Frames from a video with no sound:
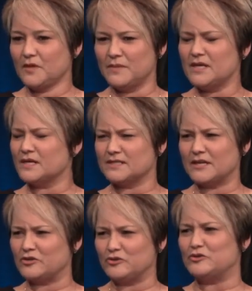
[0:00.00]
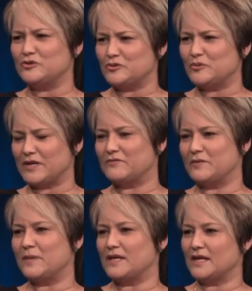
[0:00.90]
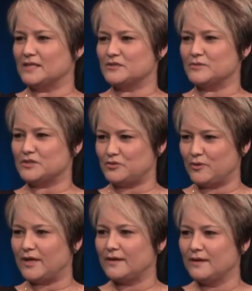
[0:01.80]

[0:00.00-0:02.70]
Because I couldn't do what everybody else was doing.